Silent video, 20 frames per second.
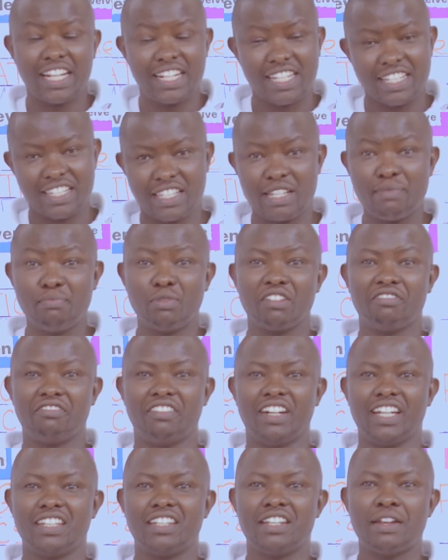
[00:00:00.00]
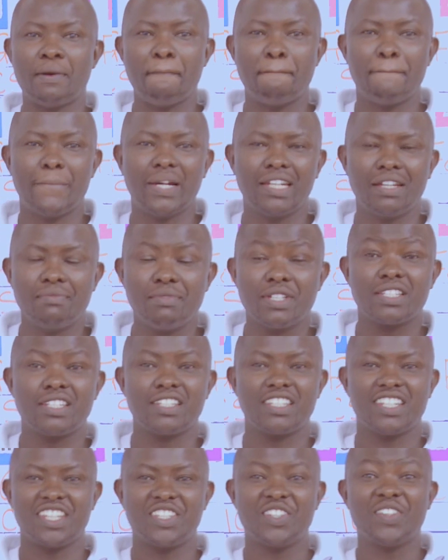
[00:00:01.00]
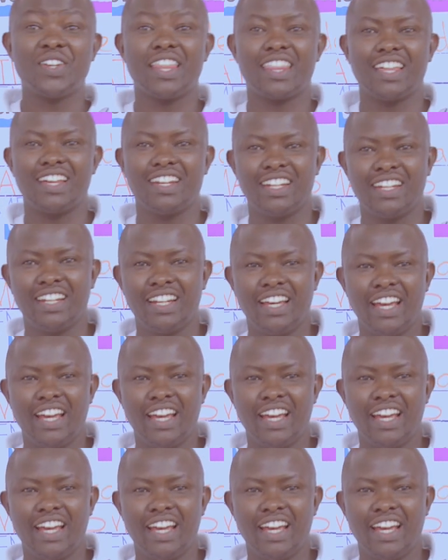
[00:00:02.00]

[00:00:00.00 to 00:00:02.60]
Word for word: Learning Simplified. My name is teacher Jonathan